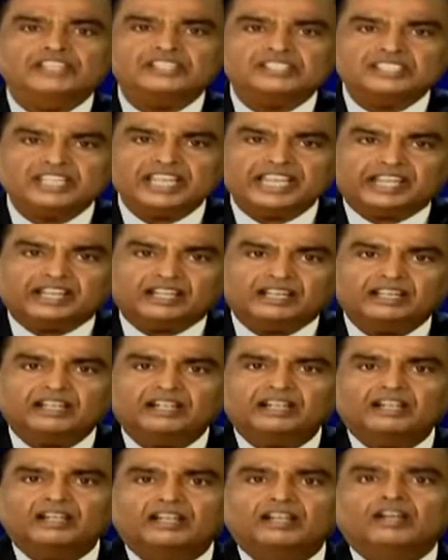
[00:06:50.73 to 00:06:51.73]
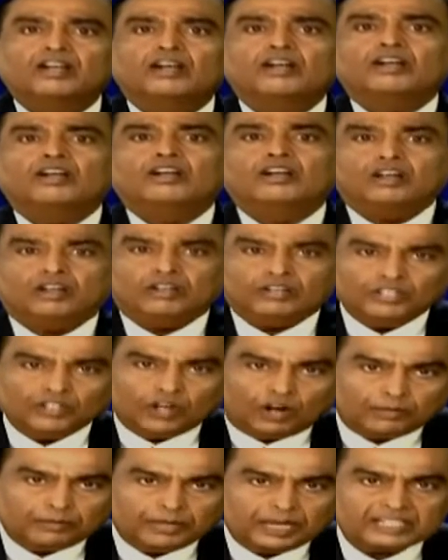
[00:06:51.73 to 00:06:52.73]
we seek
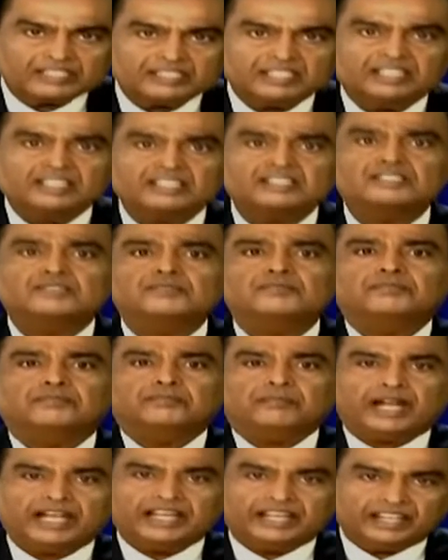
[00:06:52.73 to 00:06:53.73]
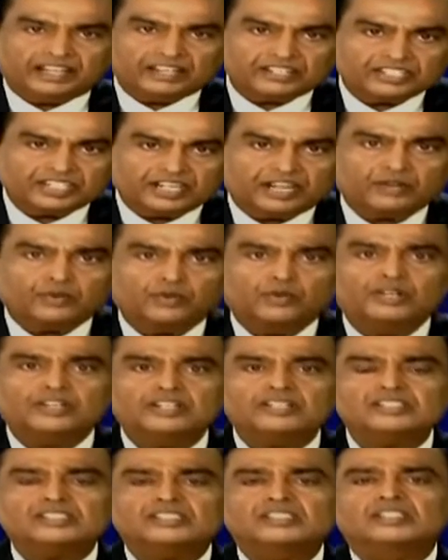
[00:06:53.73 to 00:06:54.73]
your blessings, my dear
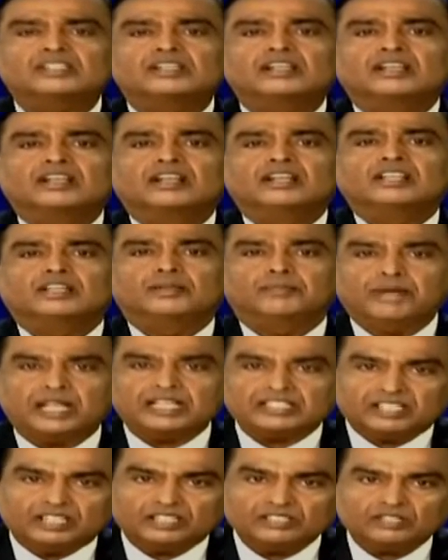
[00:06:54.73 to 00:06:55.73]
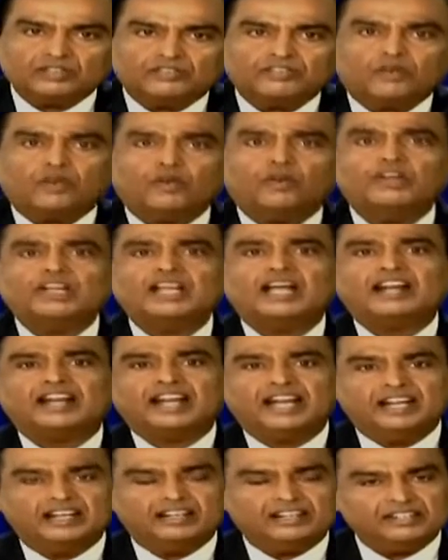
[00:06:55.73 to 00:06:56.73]
shareholders, the blessings of all
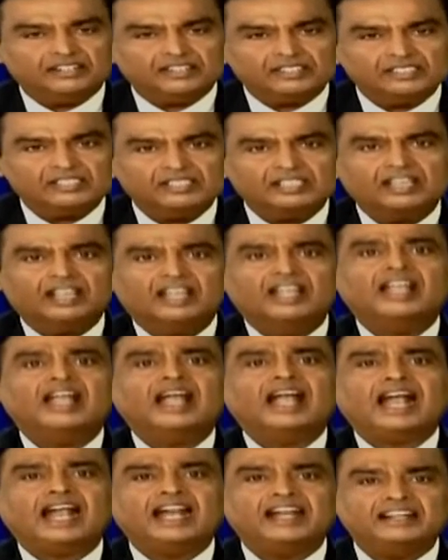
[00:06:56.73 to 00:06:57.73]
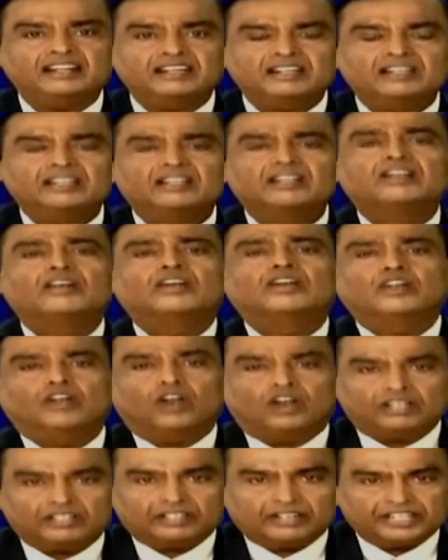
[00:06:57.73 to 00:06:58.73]
our elders, and
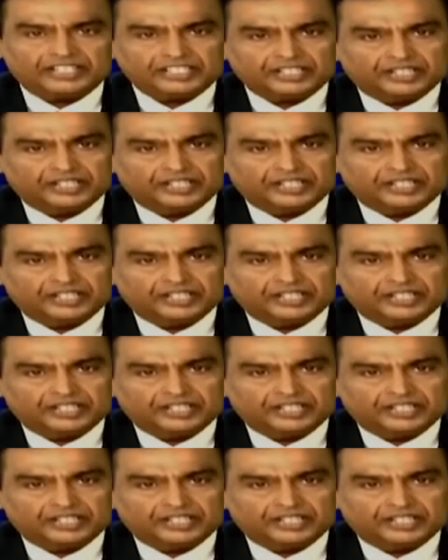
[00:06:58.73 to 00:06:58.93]
Lord